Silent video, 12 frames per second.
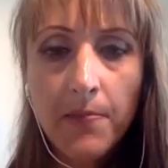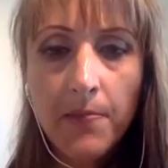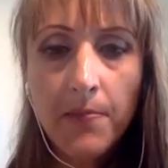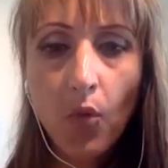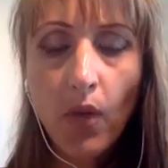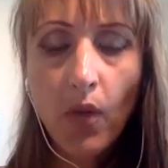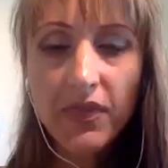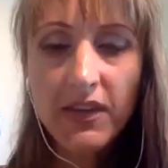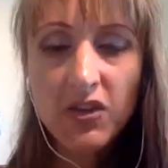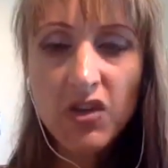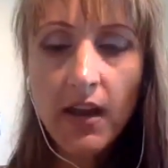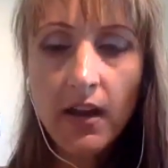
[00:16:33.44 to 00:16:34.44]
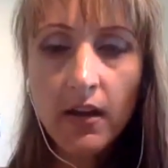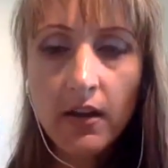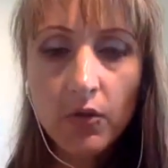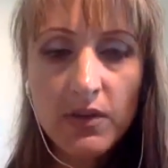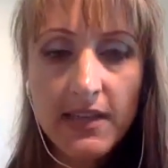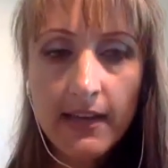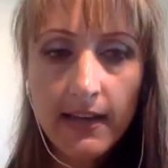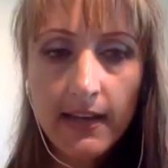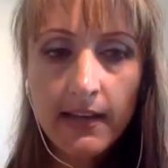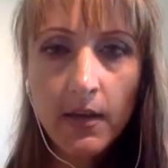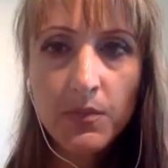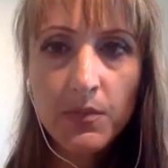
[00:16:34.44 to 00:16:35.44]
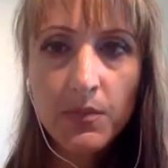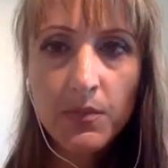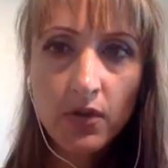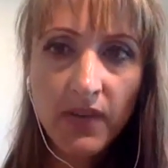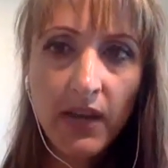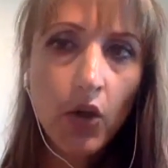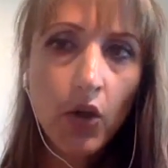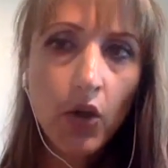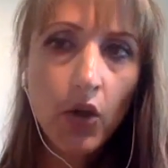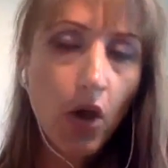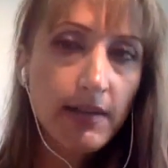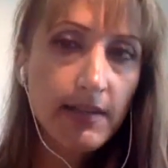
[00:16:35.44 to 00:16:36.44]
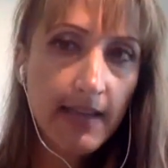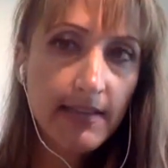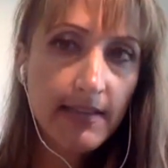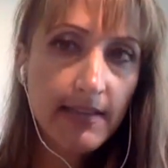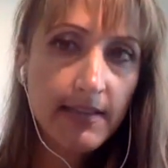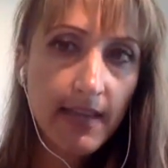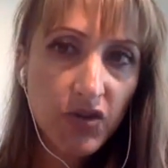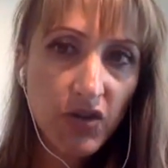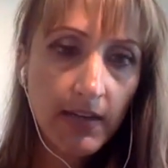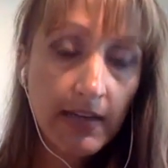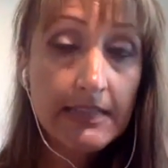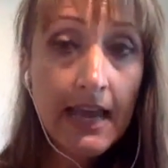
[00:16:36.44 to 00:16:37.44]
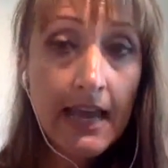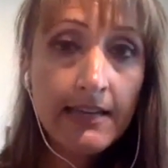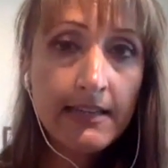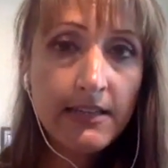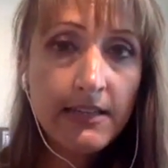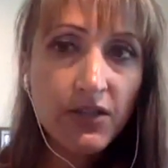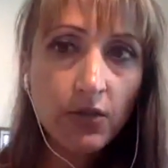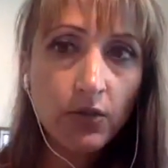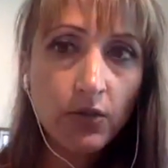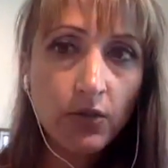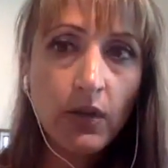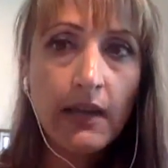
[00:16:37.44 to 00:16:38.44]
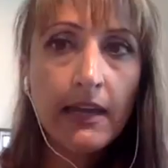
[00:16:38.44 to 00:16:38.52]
what they shared was that in observing non-sensation, it tended to